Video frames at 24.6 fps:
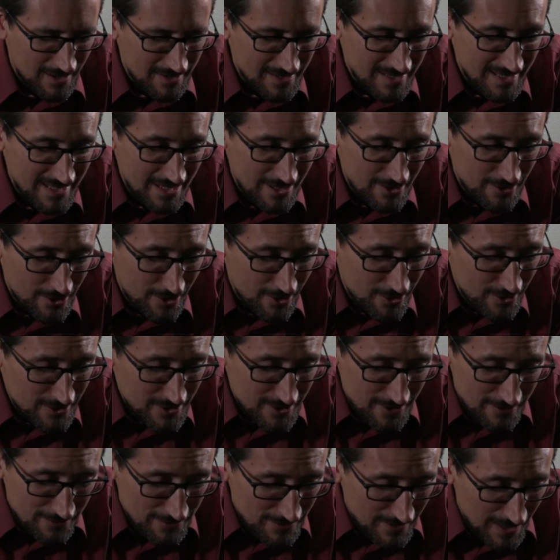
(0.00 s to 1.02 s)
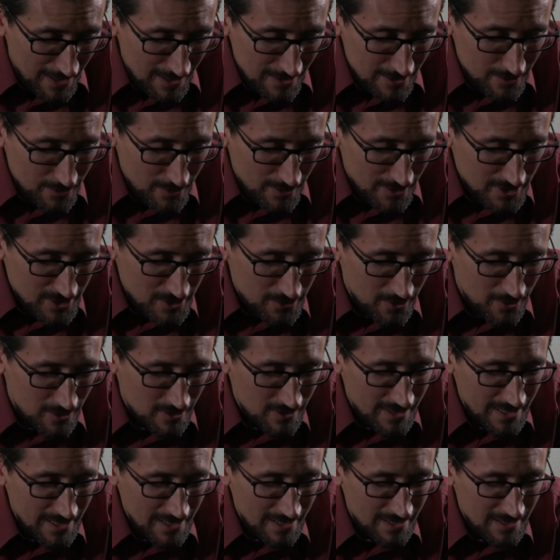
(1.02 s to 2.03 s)
eager to follow where you are
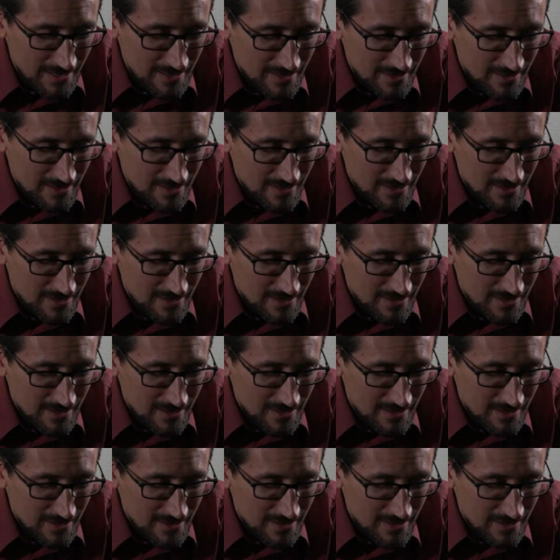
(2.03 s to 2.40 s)
leading,